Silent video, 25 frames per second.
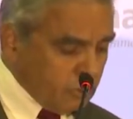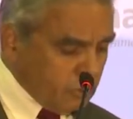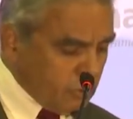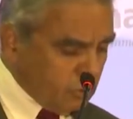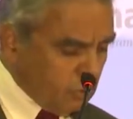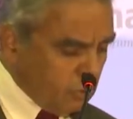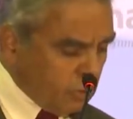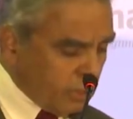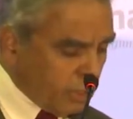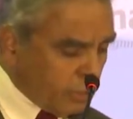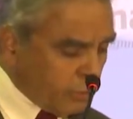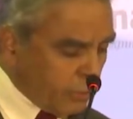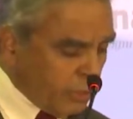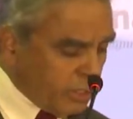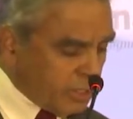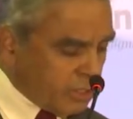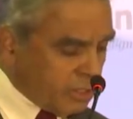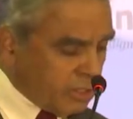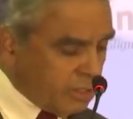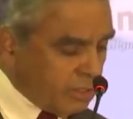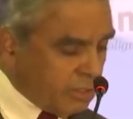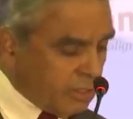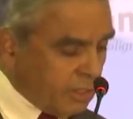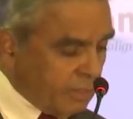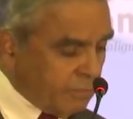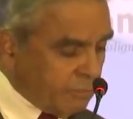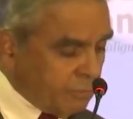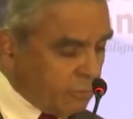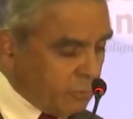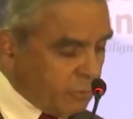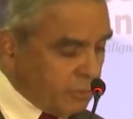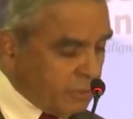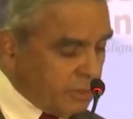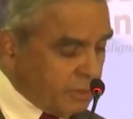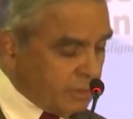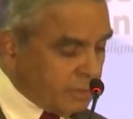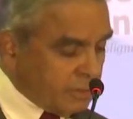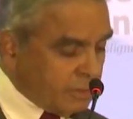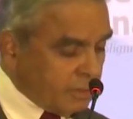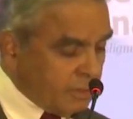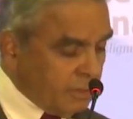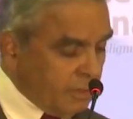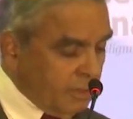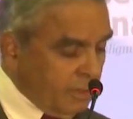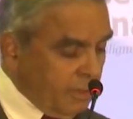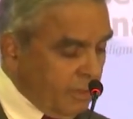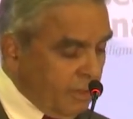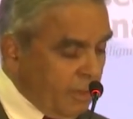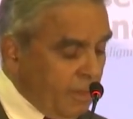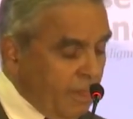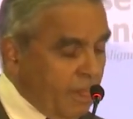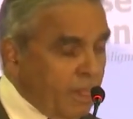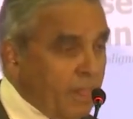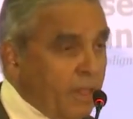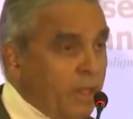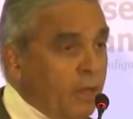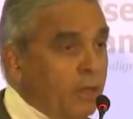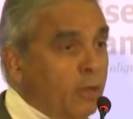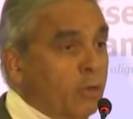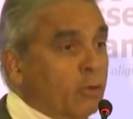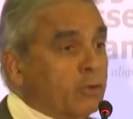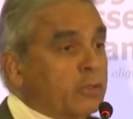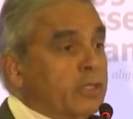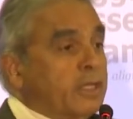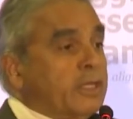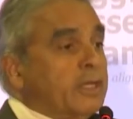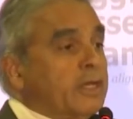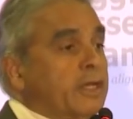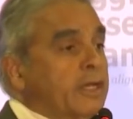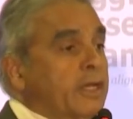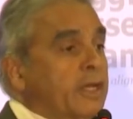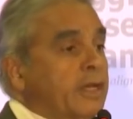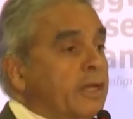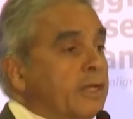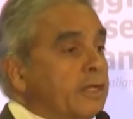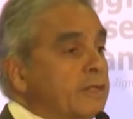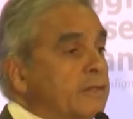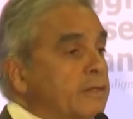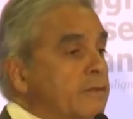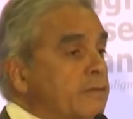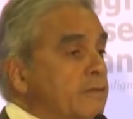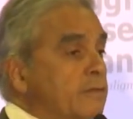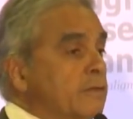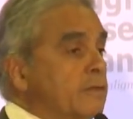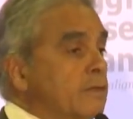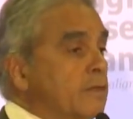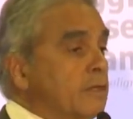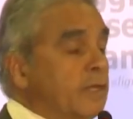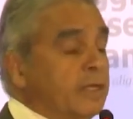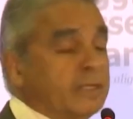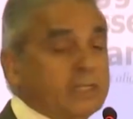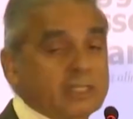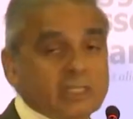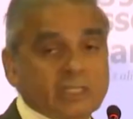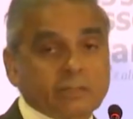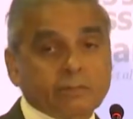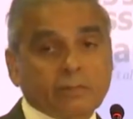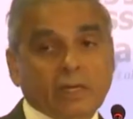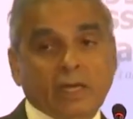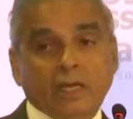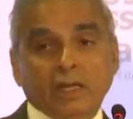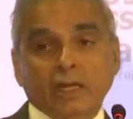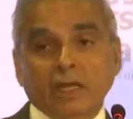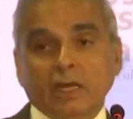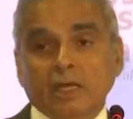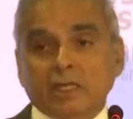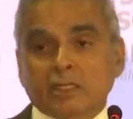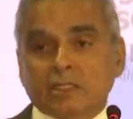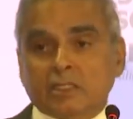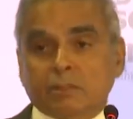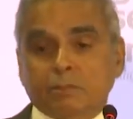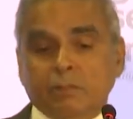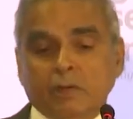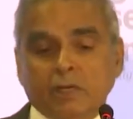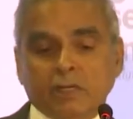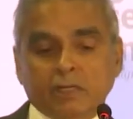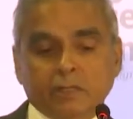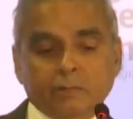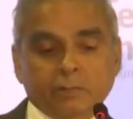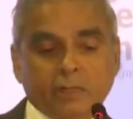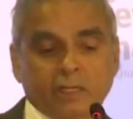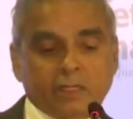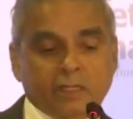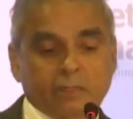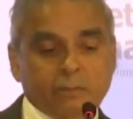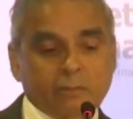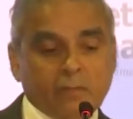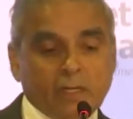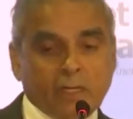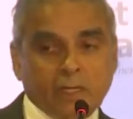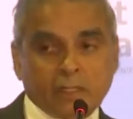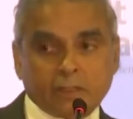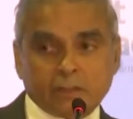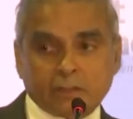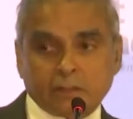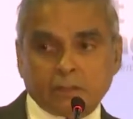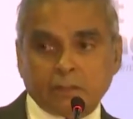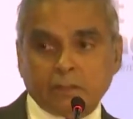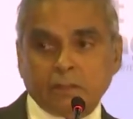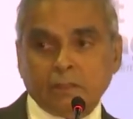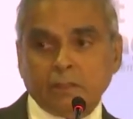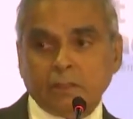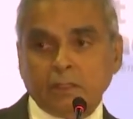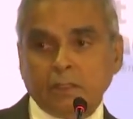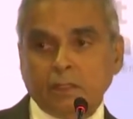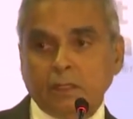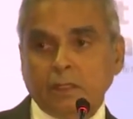So the question, therefore, is looking ahead, and this is my last part of my remarks,